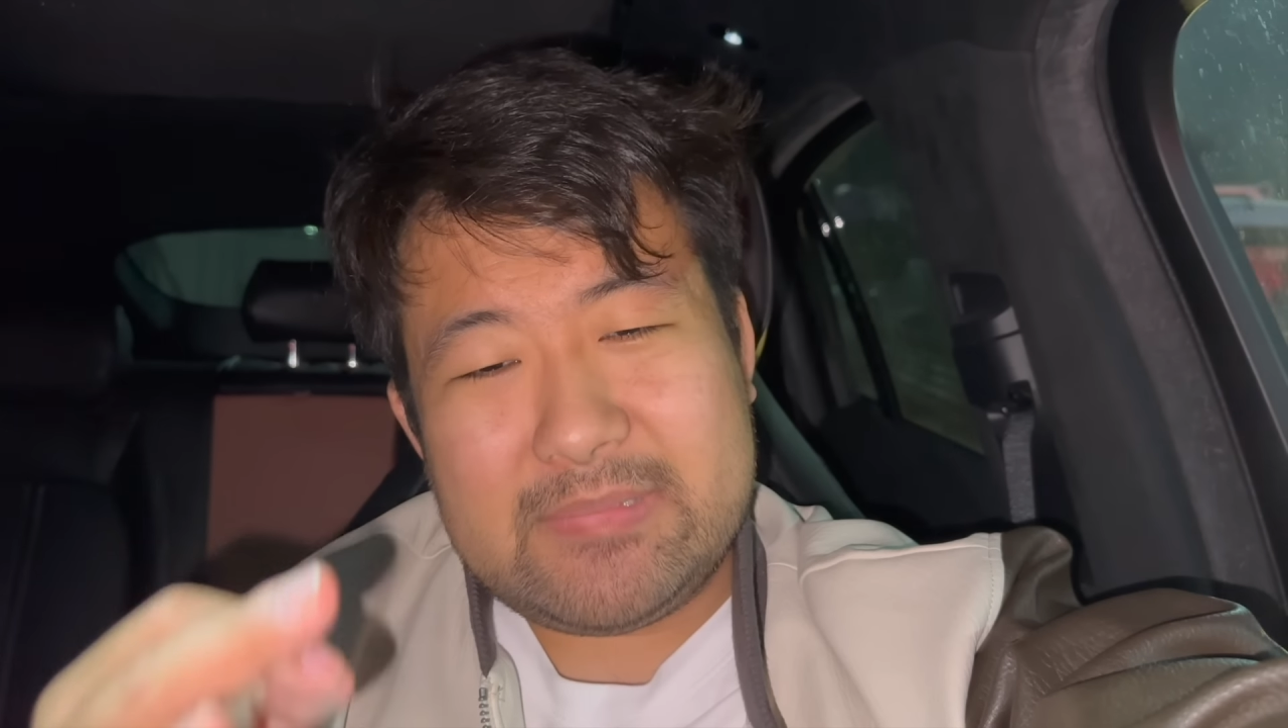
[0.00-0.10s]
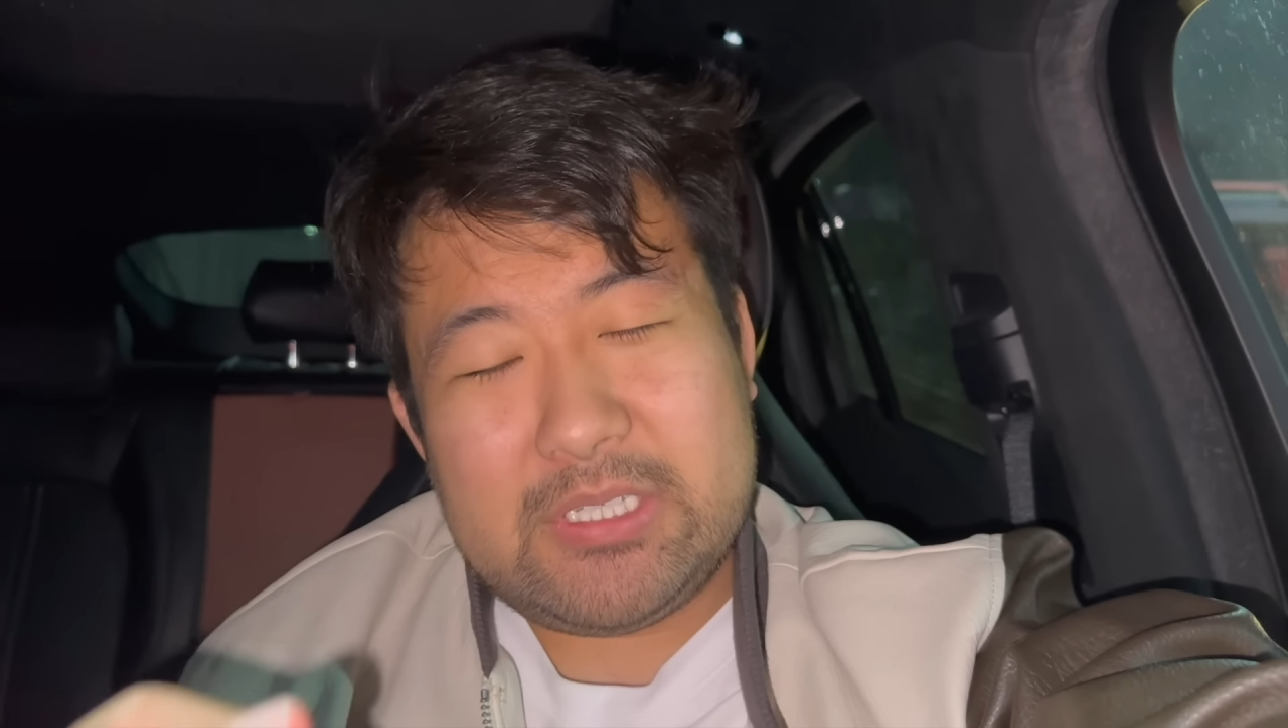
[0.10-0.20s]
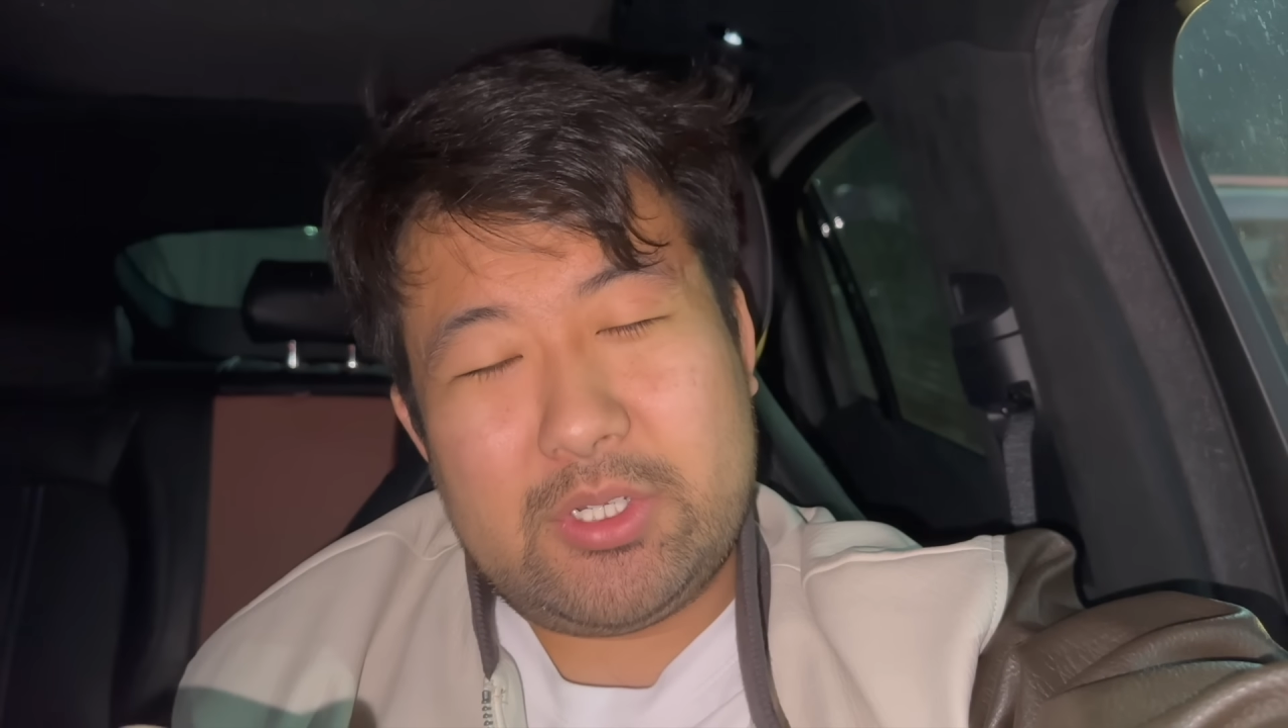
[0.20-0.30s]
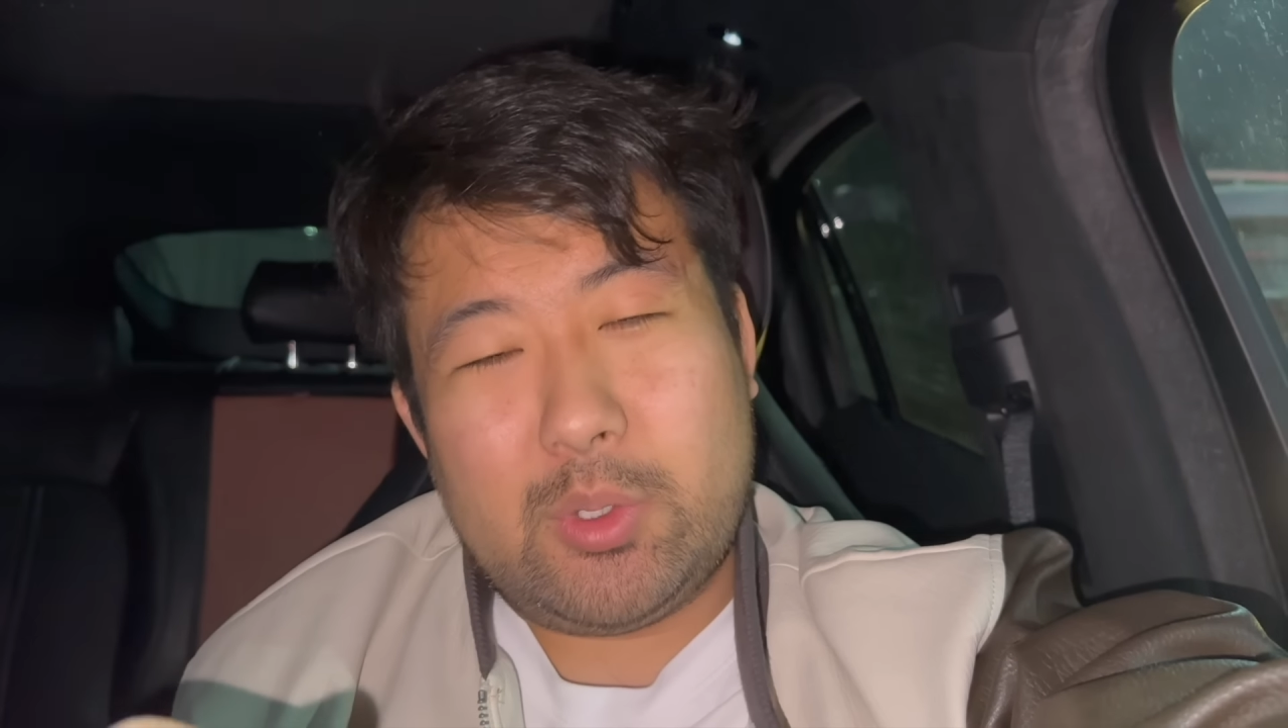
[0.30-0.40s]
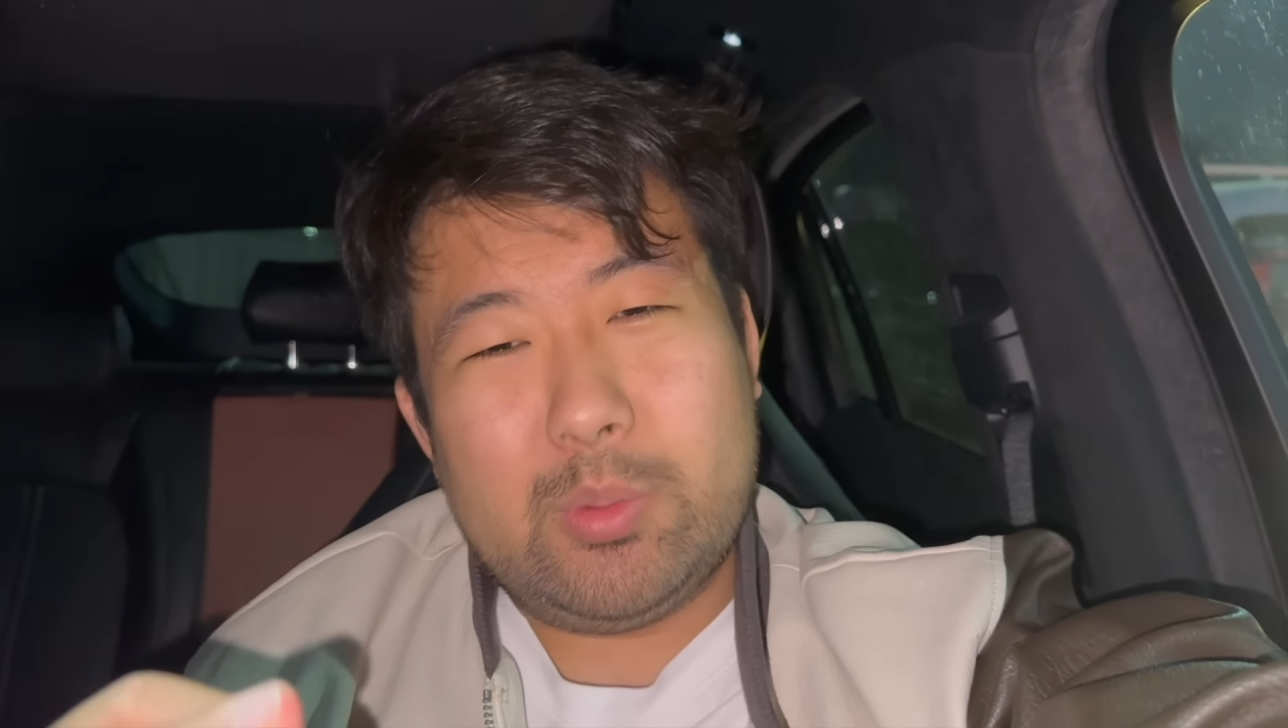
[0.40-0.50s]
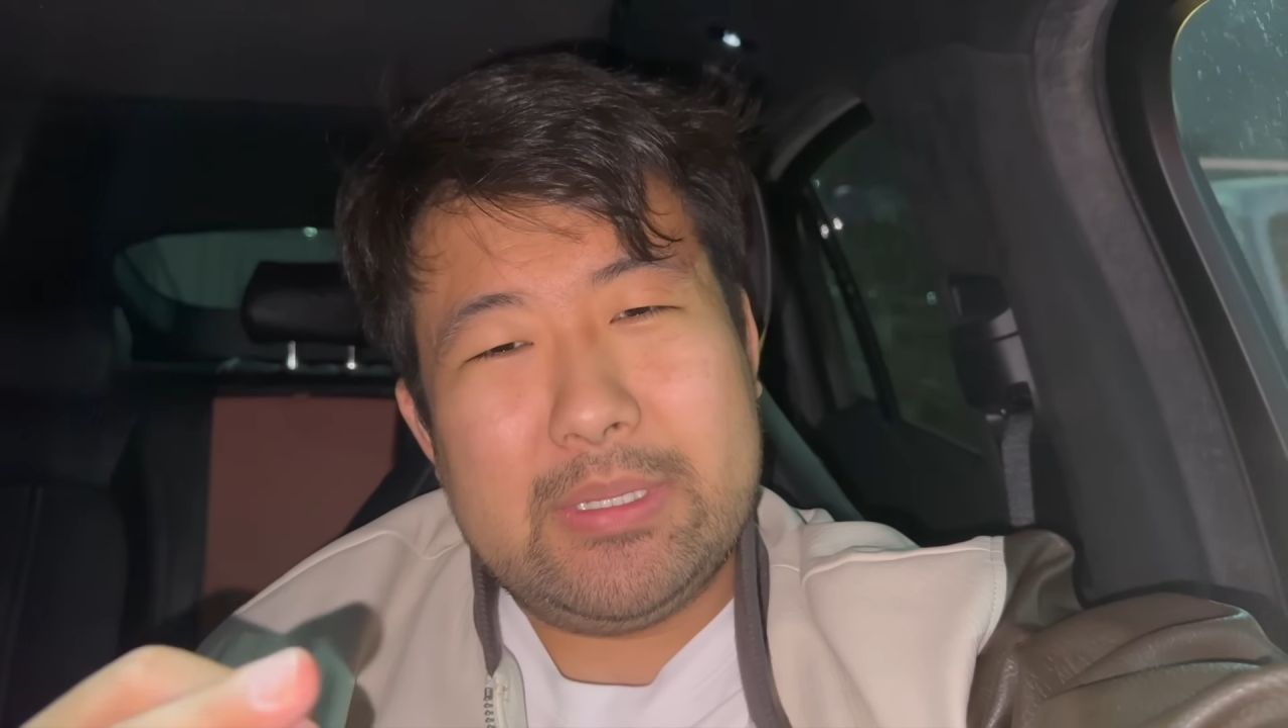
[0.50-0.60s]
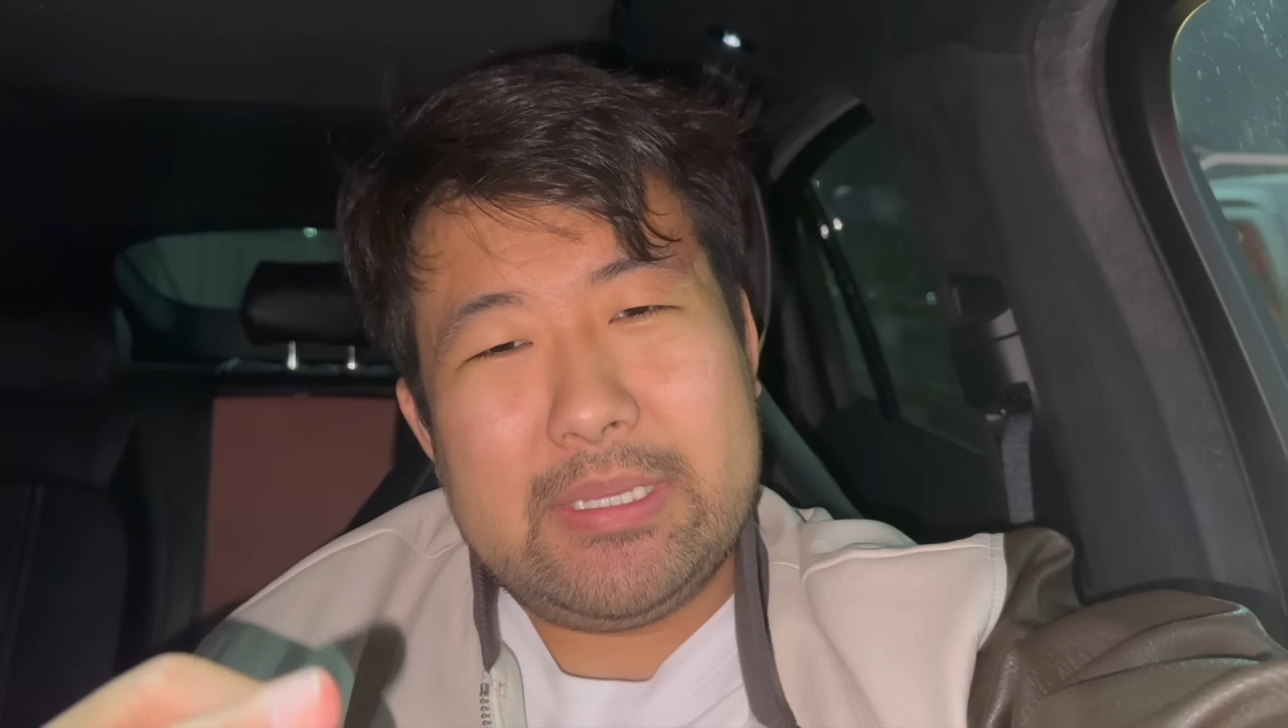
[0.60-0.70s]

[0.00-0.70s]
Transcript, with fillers: you know,